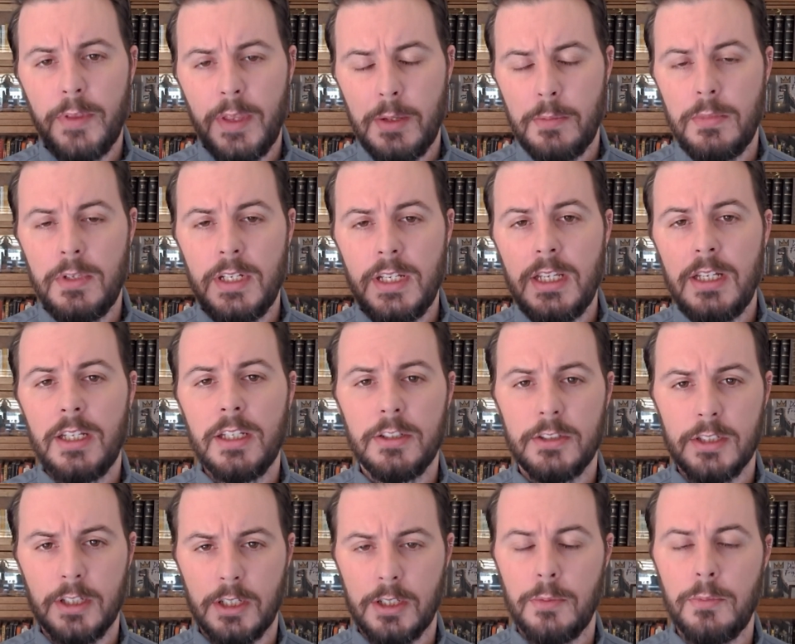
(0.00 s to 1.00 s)
them needing
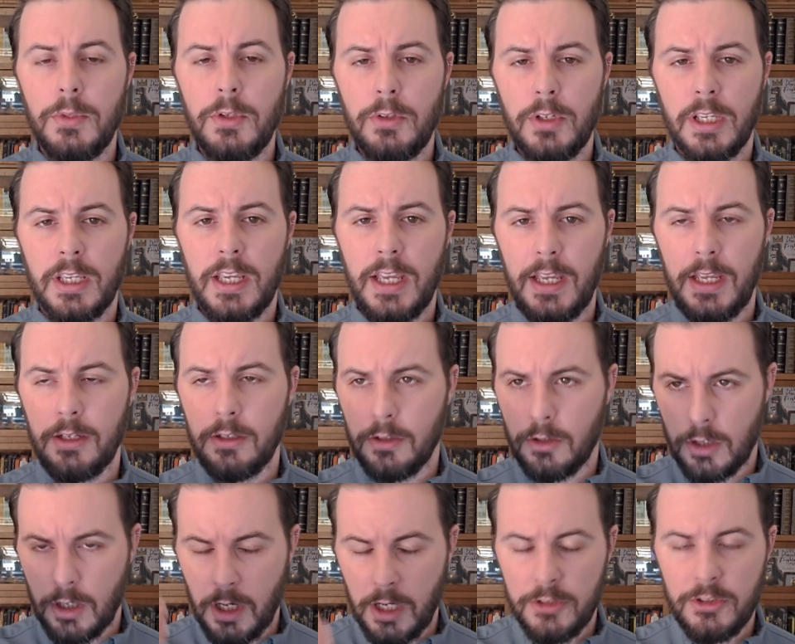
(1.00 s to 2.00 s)
to communicate
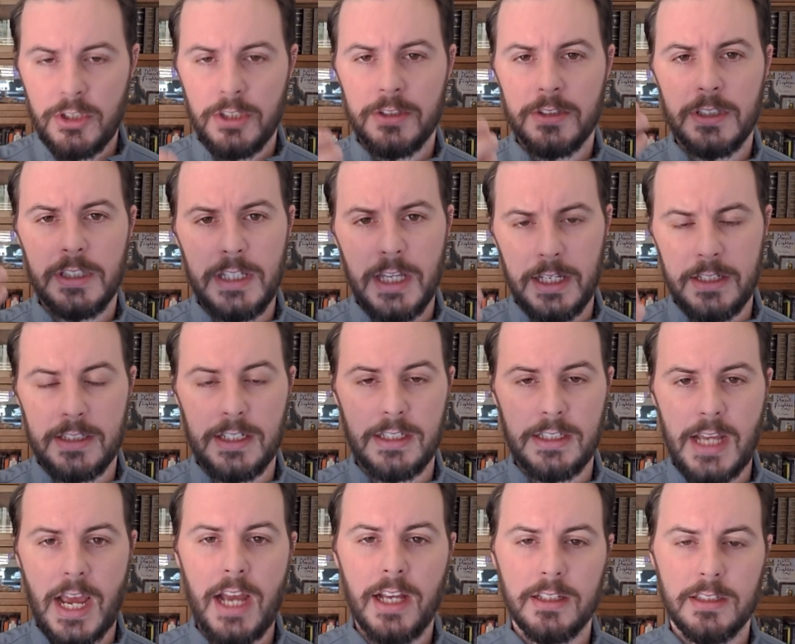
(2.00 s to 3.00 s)
consciously and
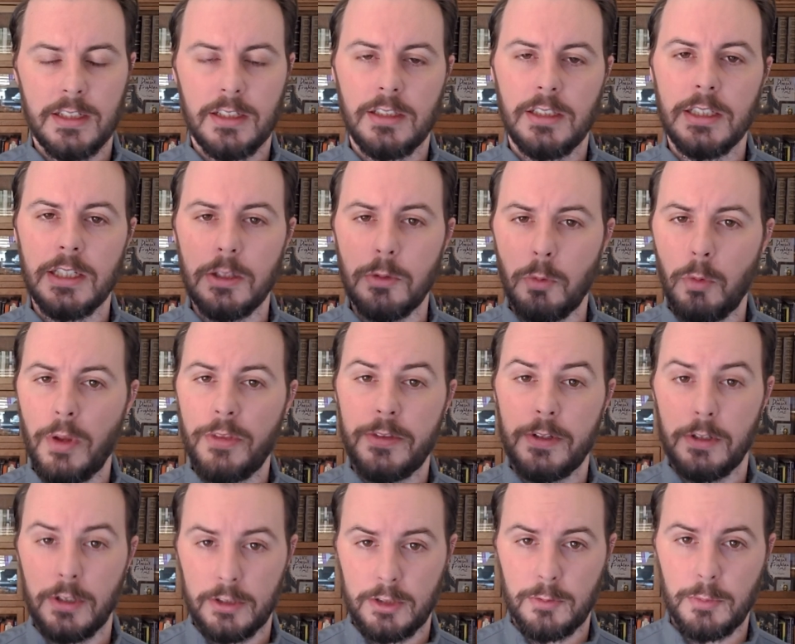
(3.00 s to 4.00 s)
didactically what
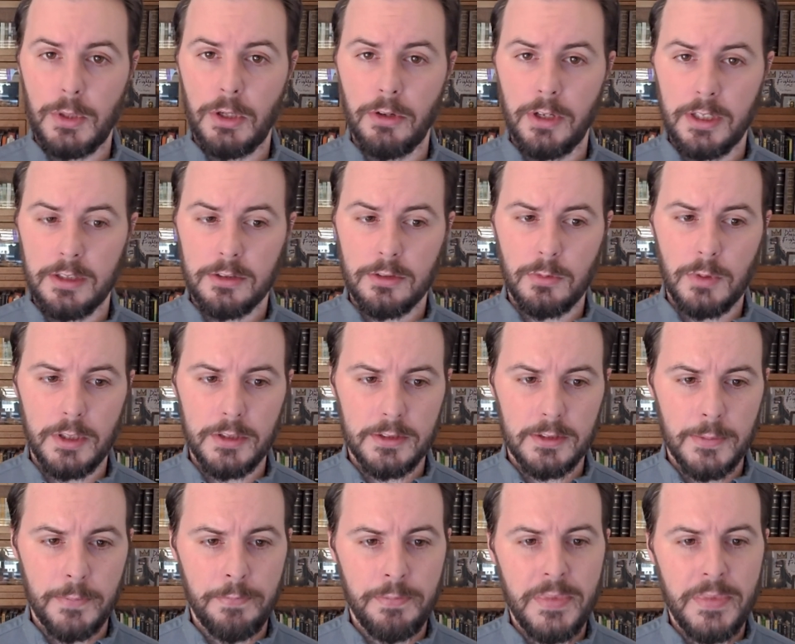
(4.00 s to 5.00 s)
their experience was.